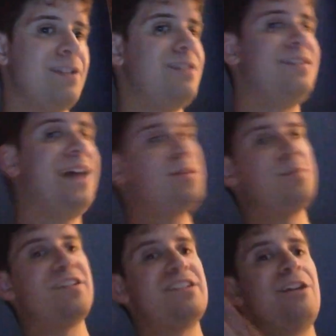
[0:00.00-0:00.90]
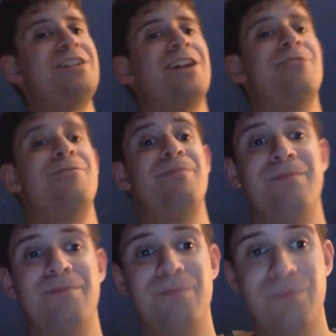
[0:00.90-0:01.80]
Dominik Mysterio.
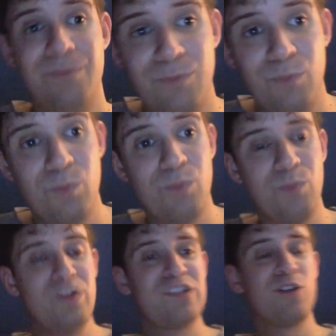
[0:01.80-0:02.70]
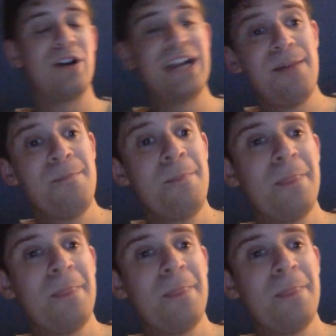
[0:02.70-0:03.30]
We saw him.